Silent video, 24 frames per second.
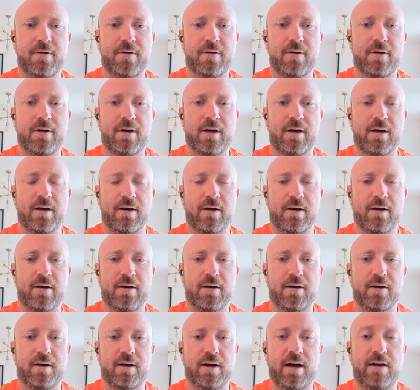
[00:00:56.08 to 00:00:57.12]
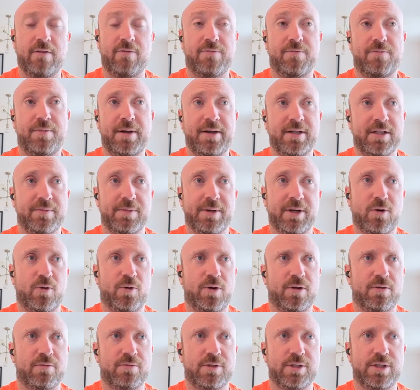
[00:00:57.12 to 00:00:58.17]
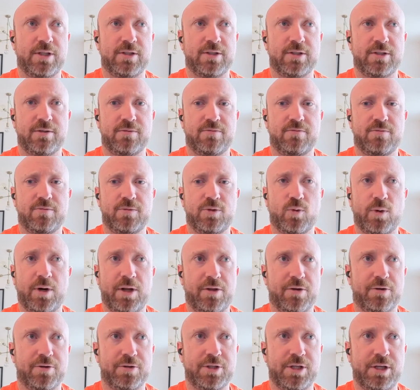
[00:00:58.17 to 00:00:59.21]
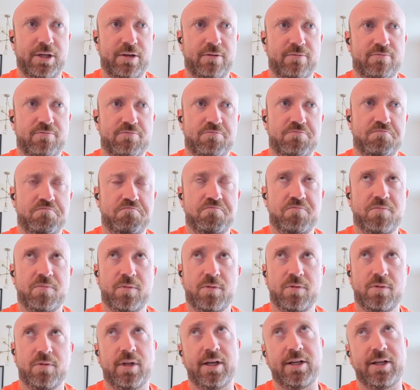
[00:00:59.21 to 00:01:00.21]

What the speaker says: I've been into Bitcoin since 2013, late